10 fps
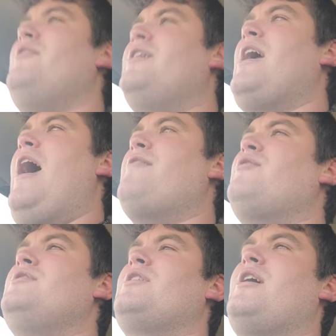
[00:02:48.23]
like
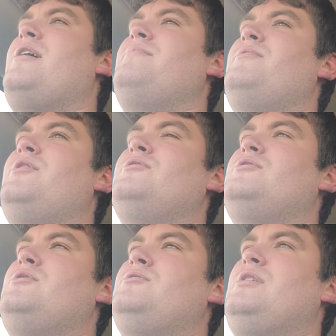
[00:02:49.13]
every time those
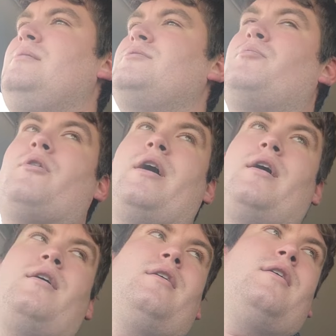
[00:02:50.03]
two teams play,